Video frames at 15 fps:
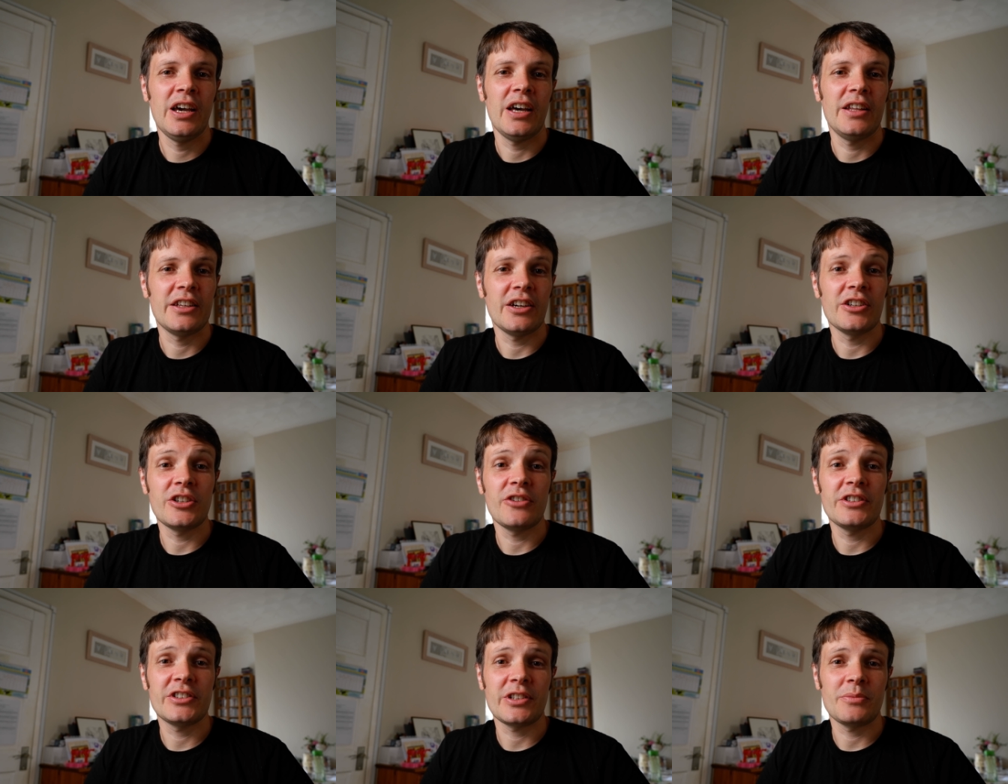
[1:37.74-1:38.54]
and the
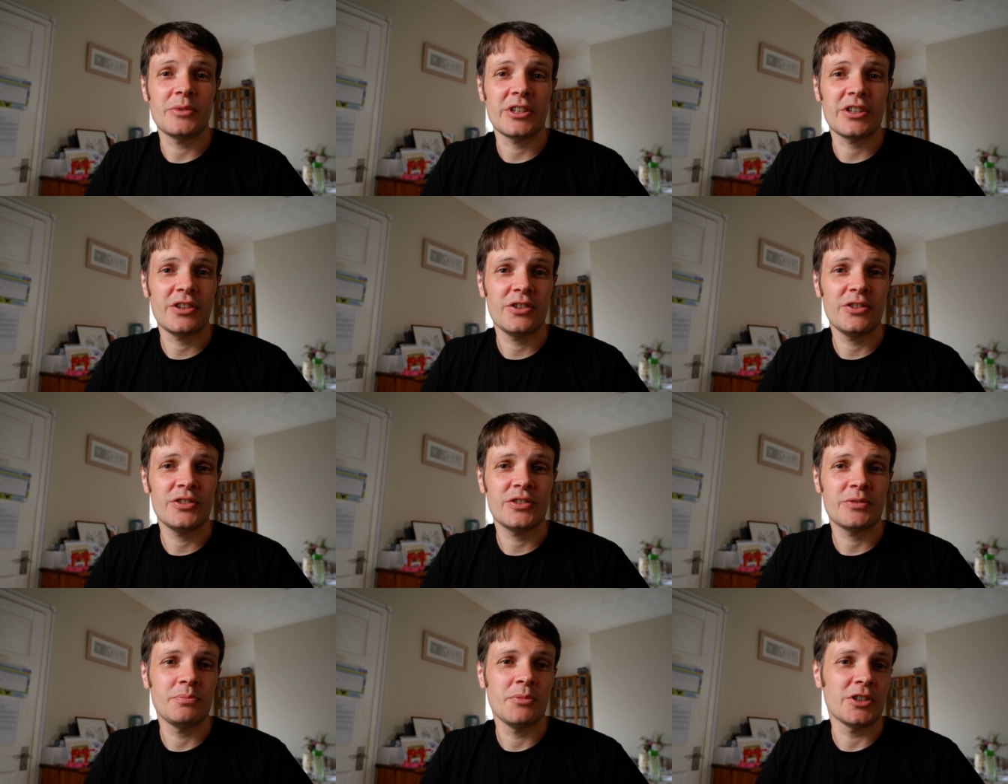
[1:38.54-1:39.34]
idea is that
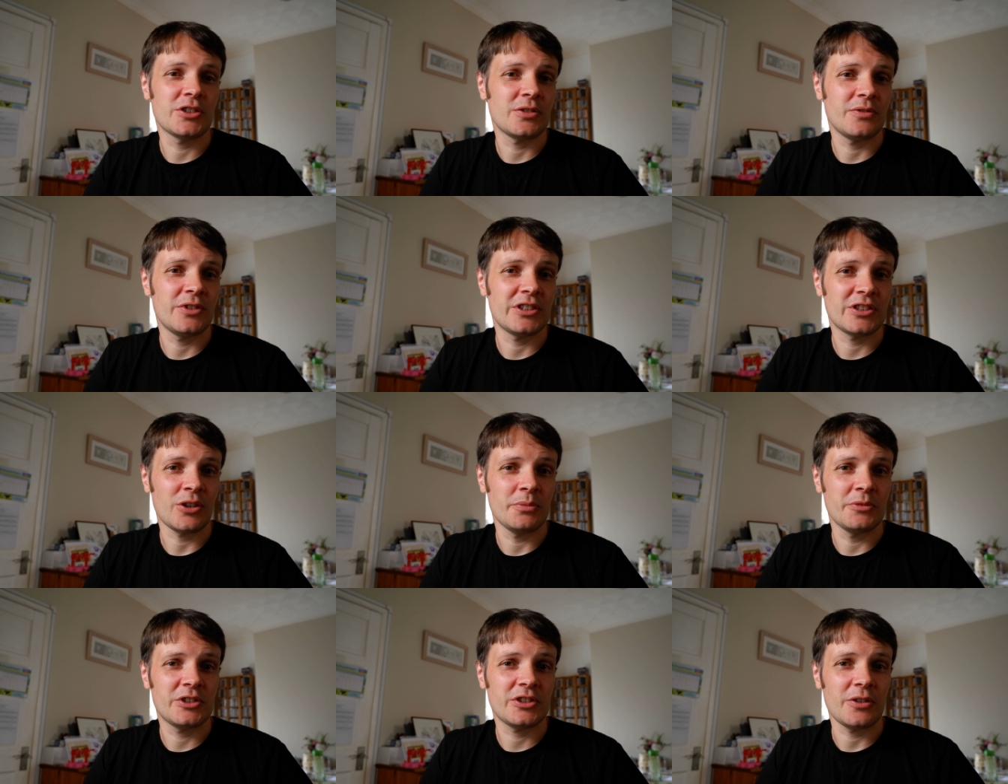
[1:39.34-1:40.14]
because much of this
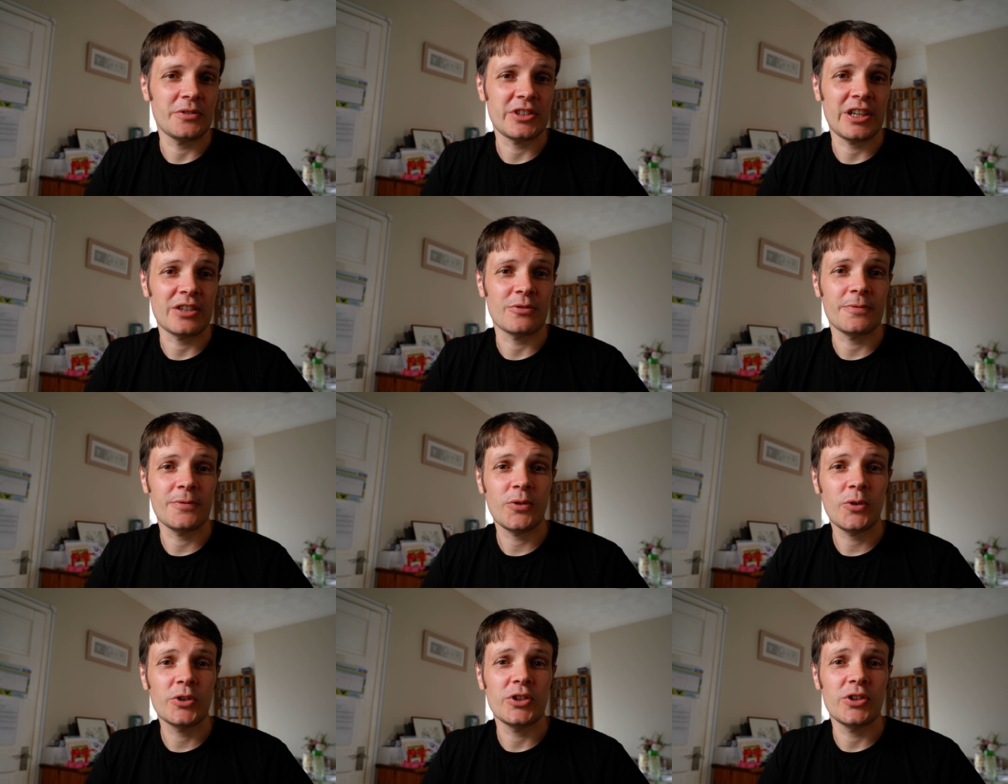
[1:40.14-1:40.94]
common stuff is handled
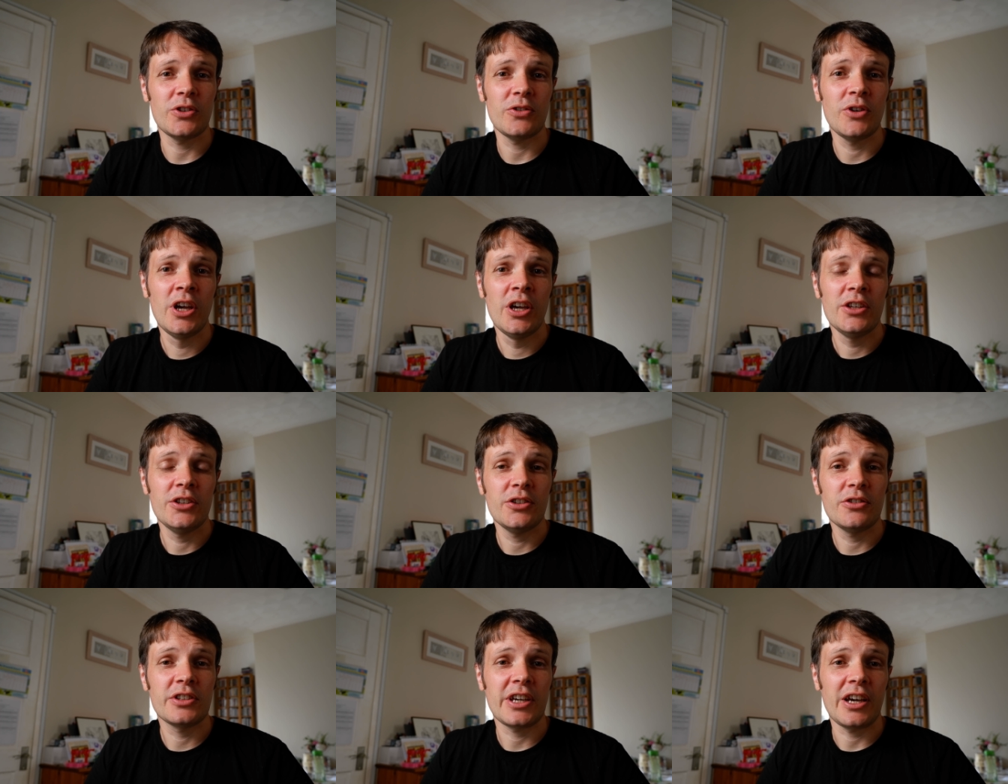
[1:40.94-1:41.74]
for you,
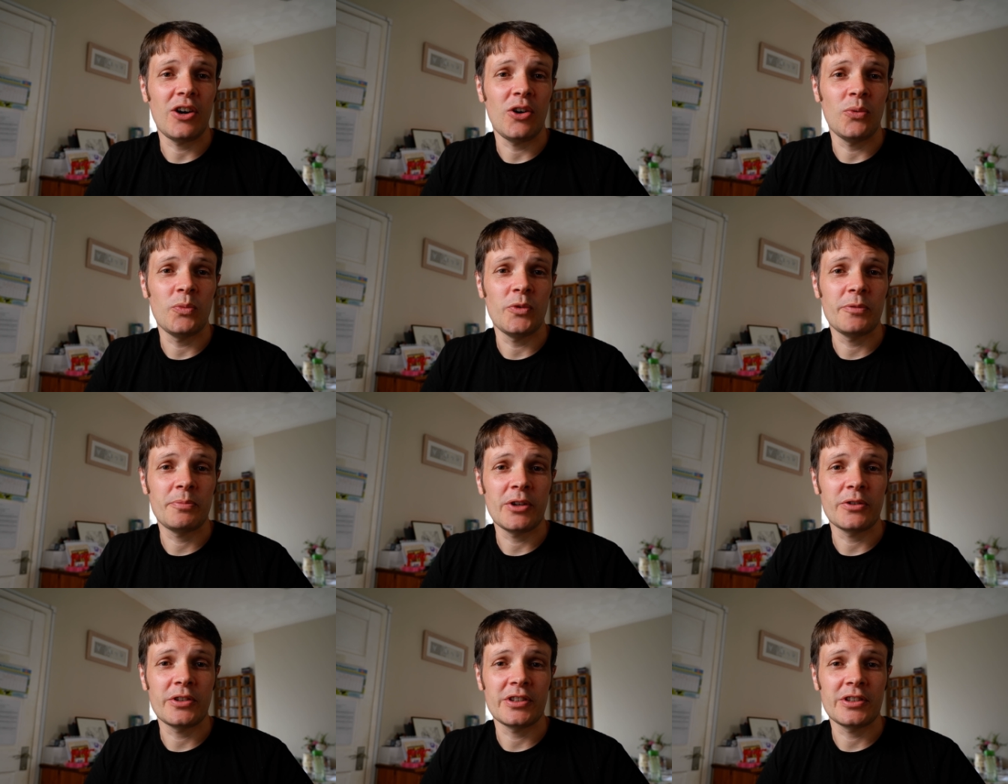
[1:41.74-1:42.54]
you can get on with
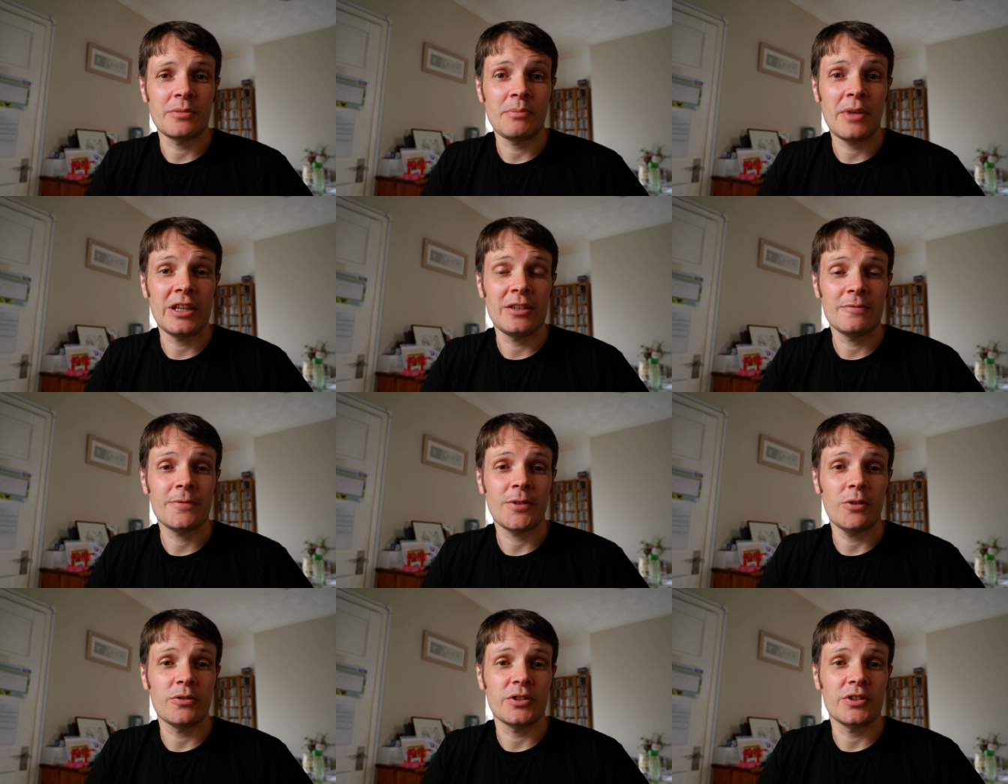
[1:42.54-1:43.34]
building the main
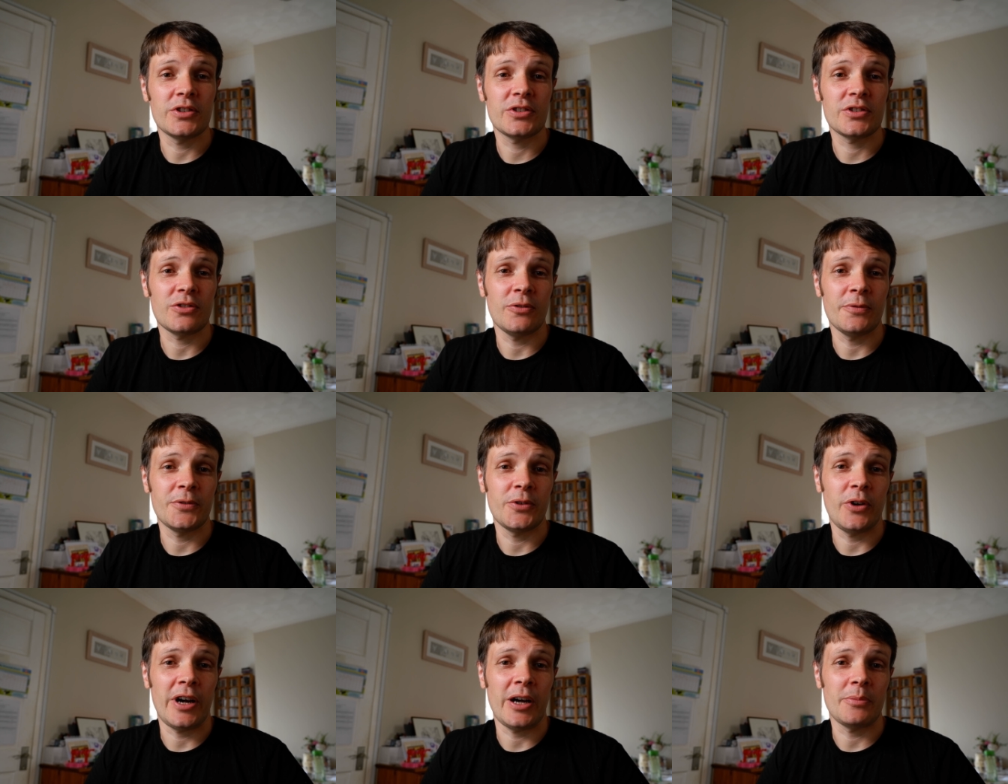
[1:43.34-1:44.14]
focus of
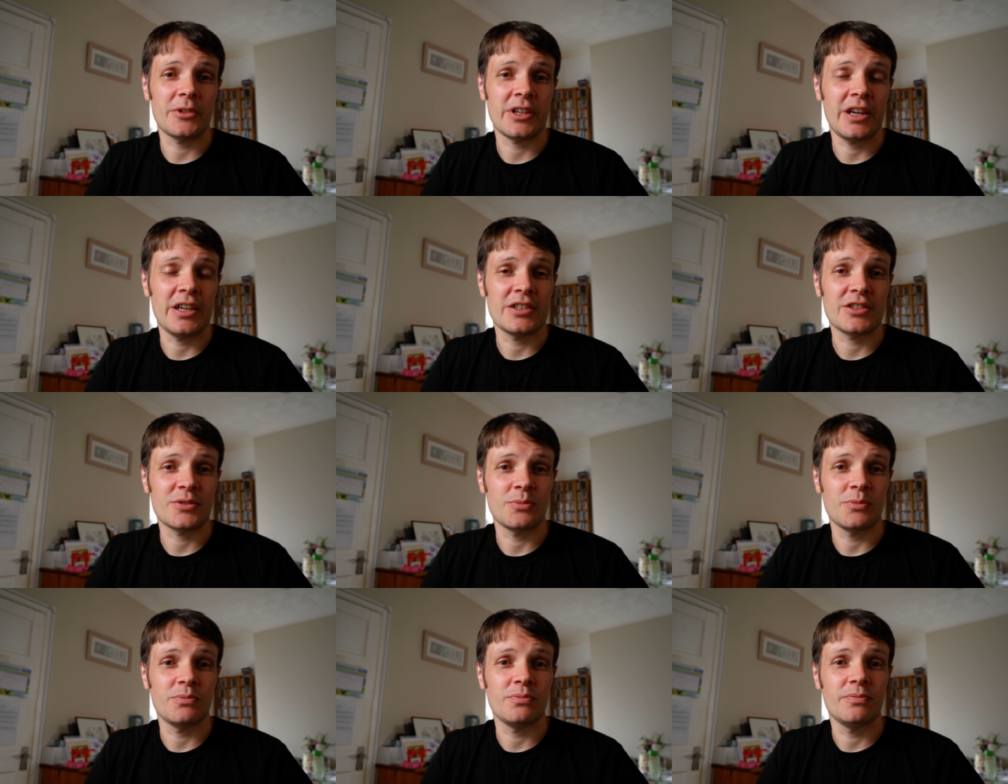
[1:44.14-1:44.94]
your
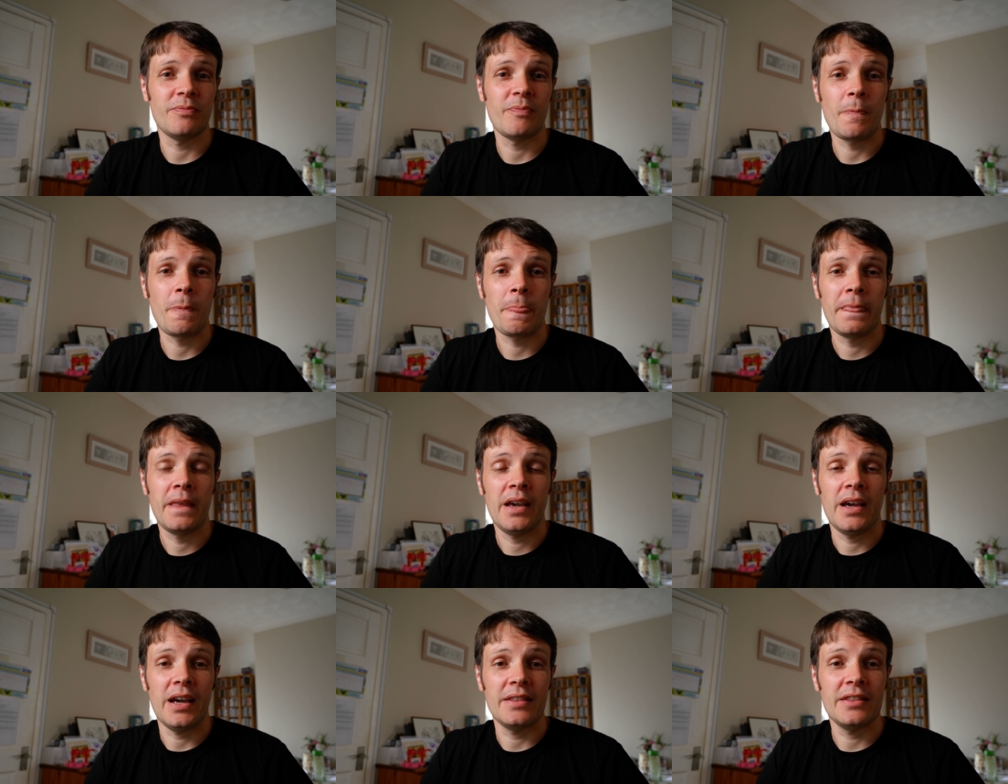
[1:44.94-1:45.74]
application.
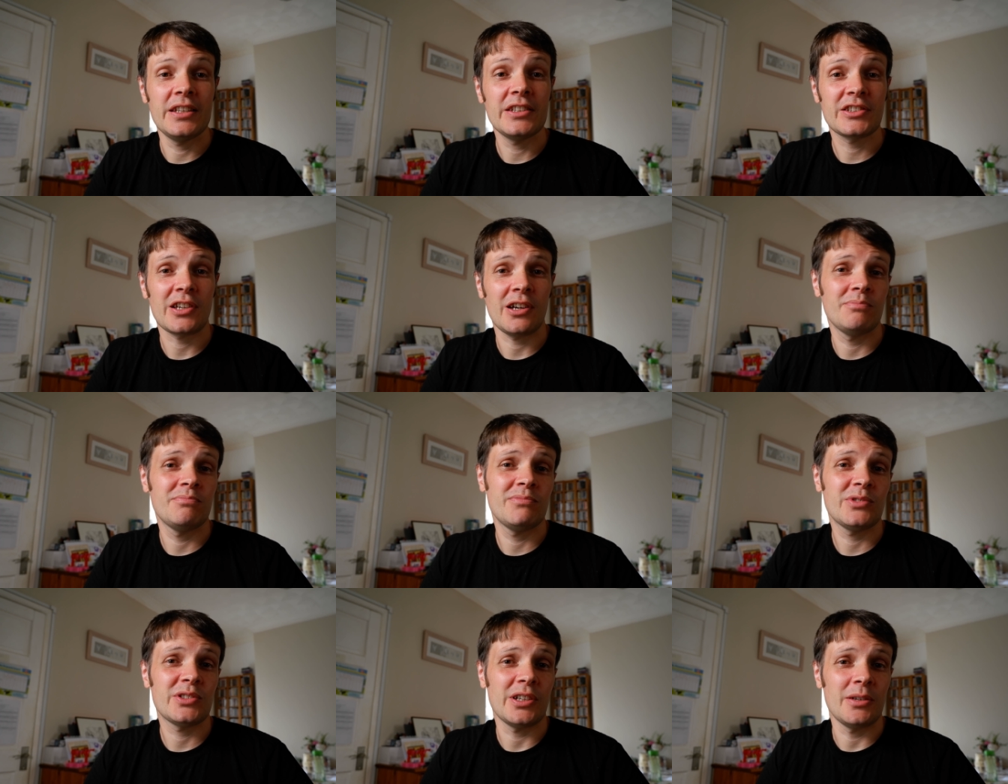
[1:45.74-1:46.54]
And this
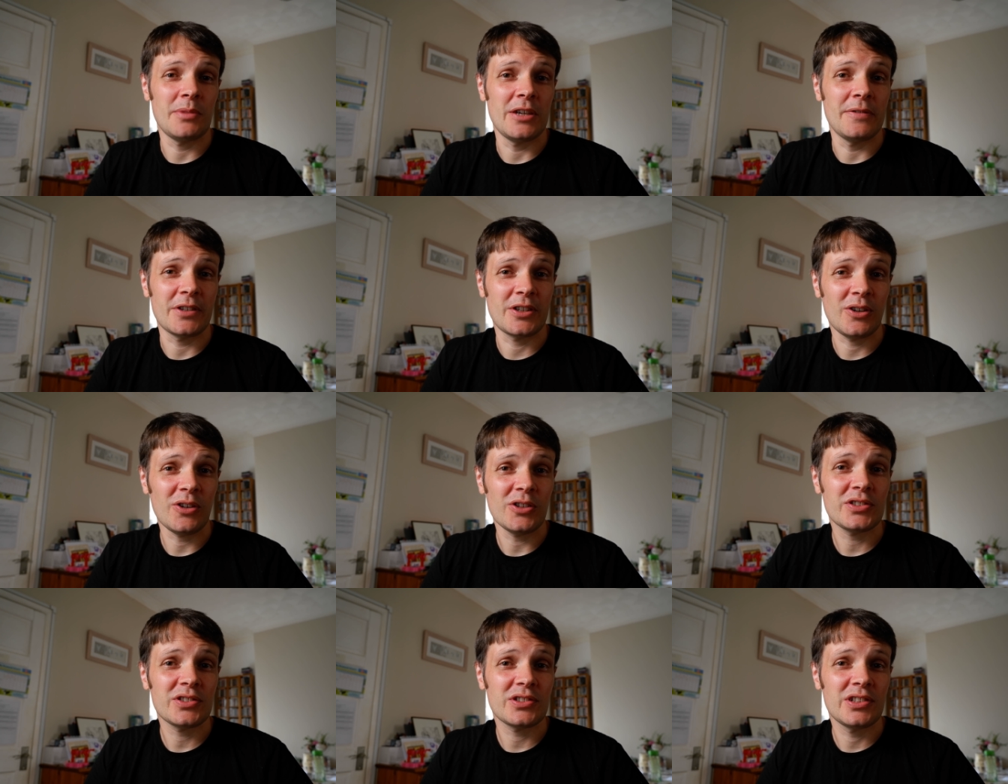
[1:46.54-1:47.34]
comes at a bit of a
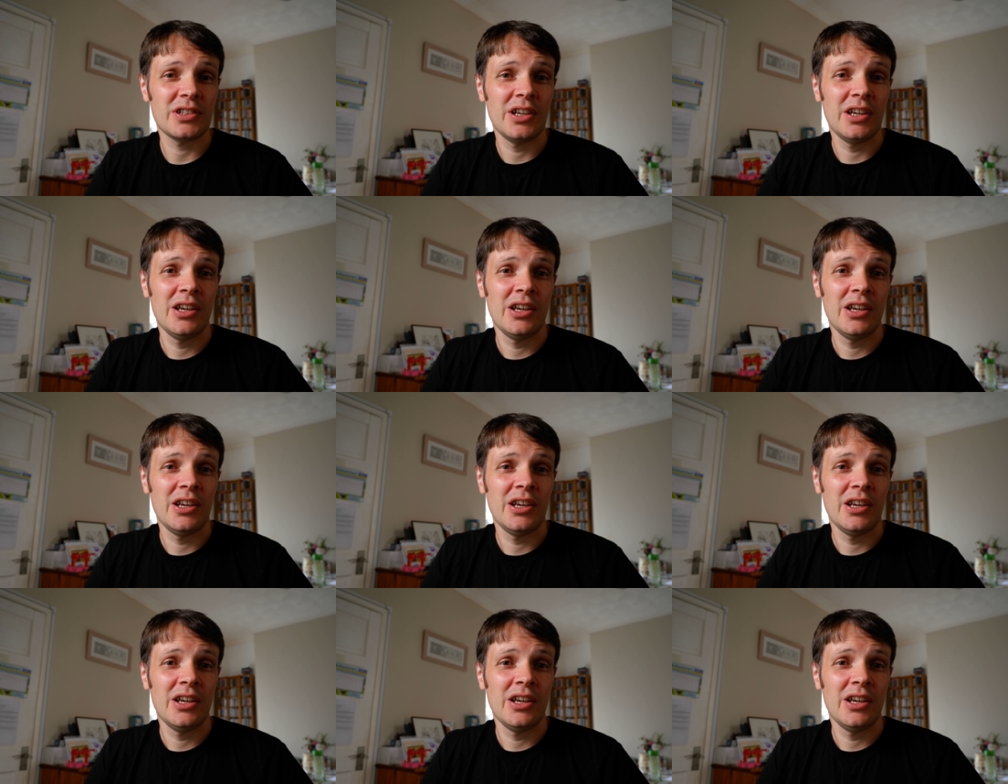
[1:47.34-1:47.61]
cost,